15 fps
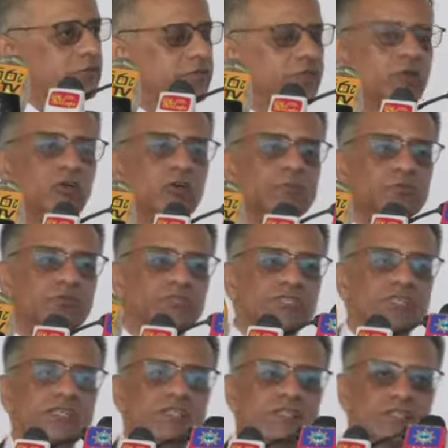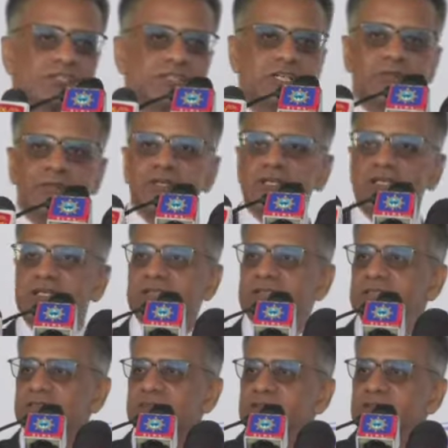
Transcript: we hope to see this terminal